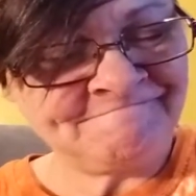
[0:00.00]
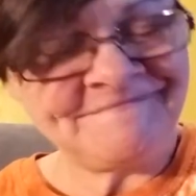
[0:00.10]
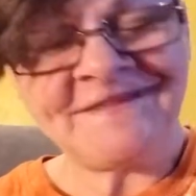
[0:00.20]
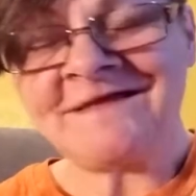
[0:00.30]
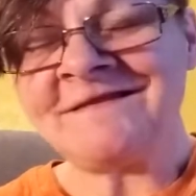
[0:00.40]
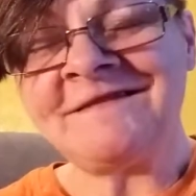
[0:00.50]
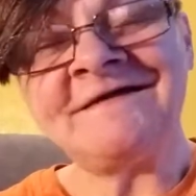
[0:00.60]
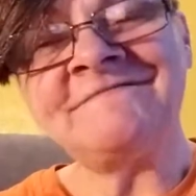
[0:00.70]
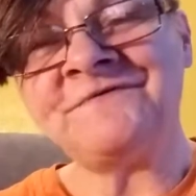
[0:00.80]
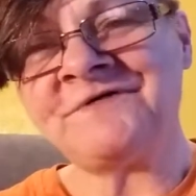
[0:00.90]
I
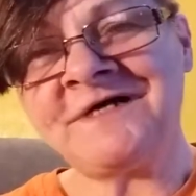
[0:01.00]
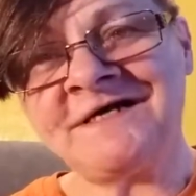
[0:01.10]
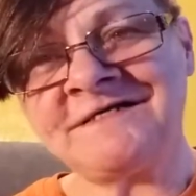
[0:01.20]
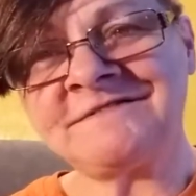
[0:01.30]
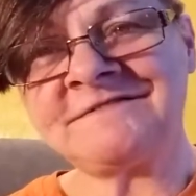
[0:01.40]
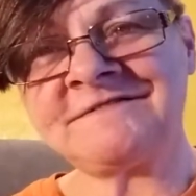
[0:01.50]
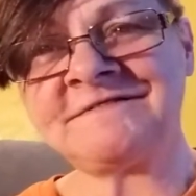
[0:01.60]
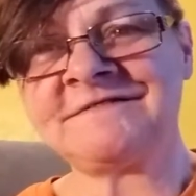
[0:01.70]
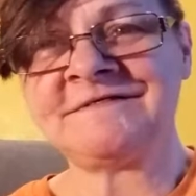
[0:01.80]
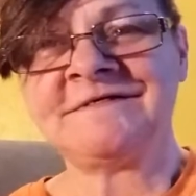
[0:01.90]
love you guys
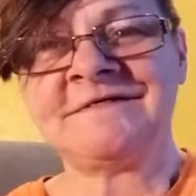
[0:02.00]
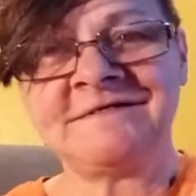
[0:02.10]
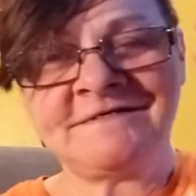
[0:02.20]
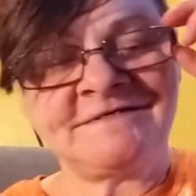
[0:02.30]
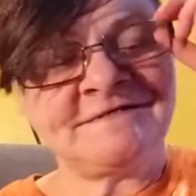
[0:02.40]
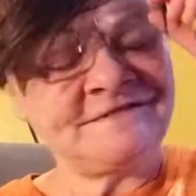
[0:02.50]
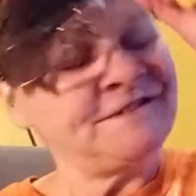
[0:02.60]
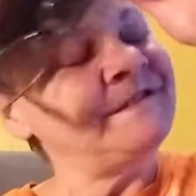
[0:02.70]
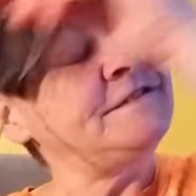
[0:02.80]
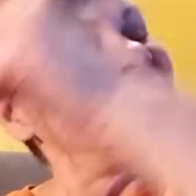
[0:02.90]

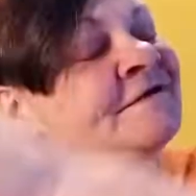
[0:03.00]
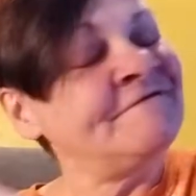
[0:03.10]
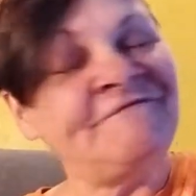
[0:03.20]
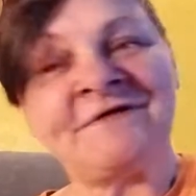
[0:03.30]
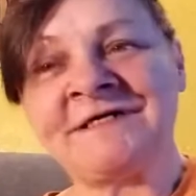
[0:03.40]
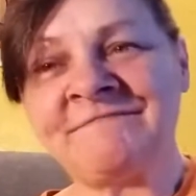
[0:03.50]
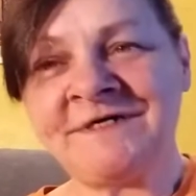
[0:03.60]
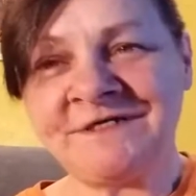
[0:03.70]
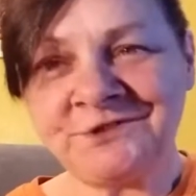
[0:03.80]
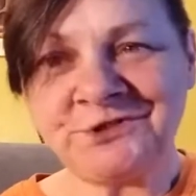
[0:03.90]
so very
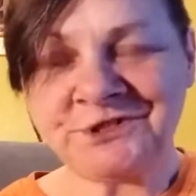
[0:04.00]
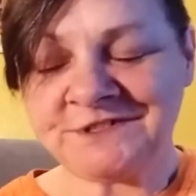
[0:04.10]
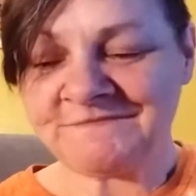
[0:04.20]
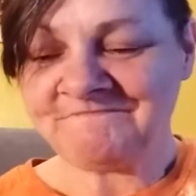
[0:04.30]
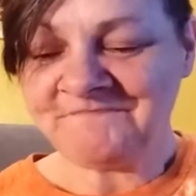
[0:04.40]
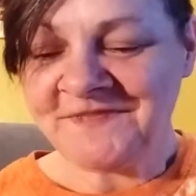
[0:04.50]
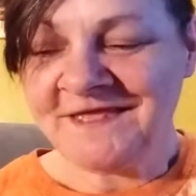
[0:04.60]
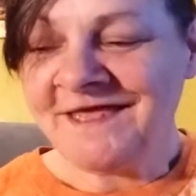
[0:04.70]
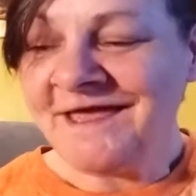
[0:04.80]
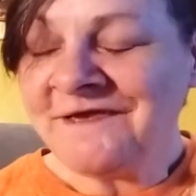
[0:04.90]
much.
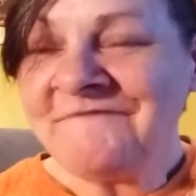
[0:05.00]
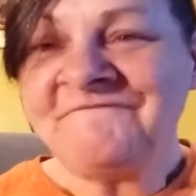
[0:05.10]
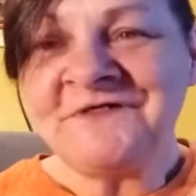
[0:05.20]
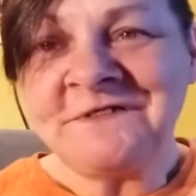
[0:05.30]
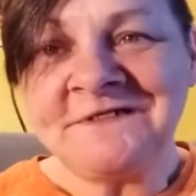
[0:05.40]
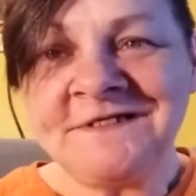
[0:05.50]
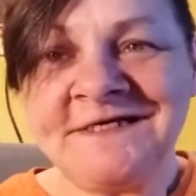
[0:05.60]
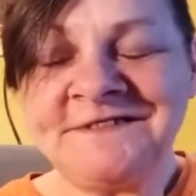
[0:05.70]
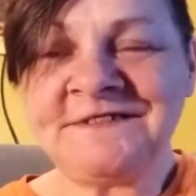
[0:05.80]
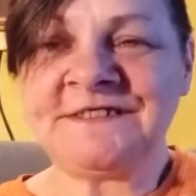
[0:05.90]
And I'm very
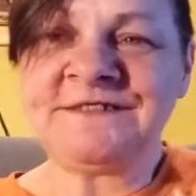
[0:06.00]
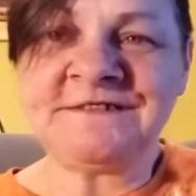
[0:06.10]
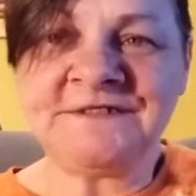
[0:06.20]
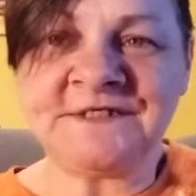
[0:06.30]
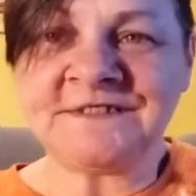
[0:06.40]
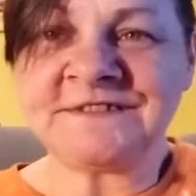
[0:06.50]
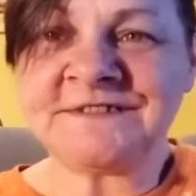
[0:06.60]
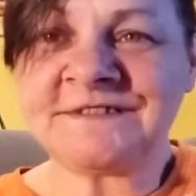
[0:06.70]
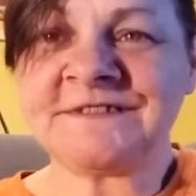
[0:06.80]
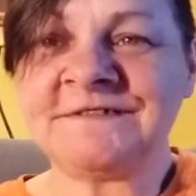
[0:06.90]
glad that I did
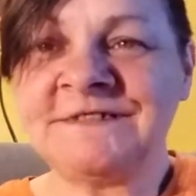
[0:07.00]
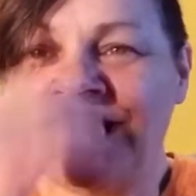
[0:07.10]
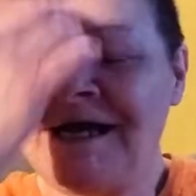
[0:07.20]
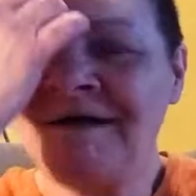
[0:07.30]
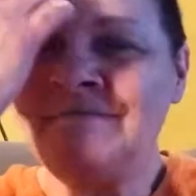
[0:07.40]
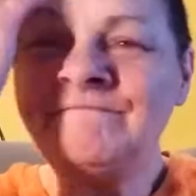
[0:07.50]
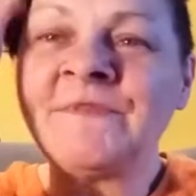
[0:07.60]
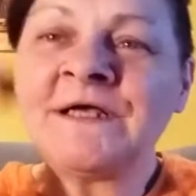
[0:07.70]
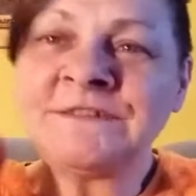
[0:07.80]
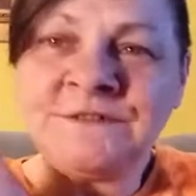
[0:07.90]
this.
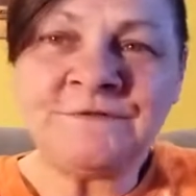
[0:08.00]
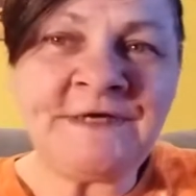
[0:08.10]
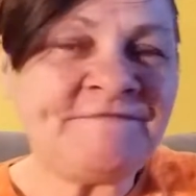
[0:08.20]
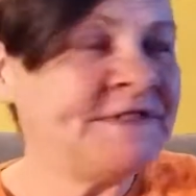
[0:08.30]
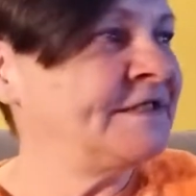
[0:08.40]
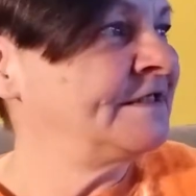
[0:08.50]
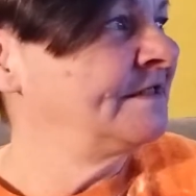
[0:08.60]
I do have to